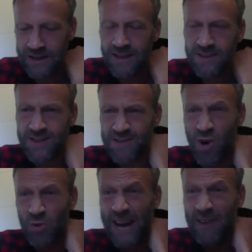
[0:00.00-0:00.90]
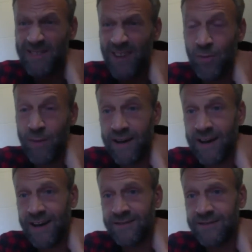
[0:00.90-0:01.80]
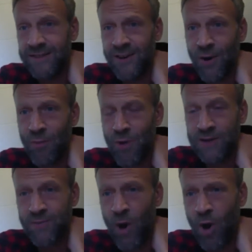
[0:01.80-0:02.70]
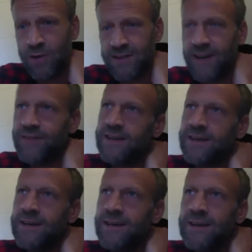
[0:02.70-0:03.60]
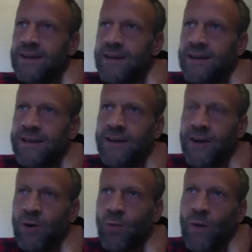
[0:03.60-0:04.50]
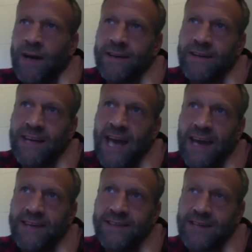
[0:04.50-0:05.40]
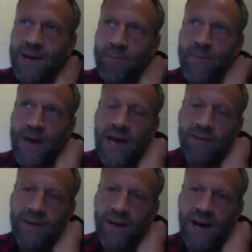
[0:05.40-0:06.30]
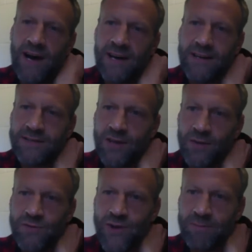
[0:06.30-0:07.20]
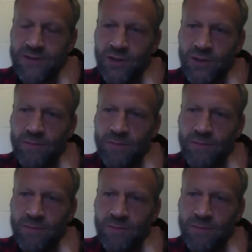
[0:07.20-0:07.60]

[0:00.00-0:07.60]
to slow down a little bit and press pause. And I think when Kate and Bev and I sort of dreamt up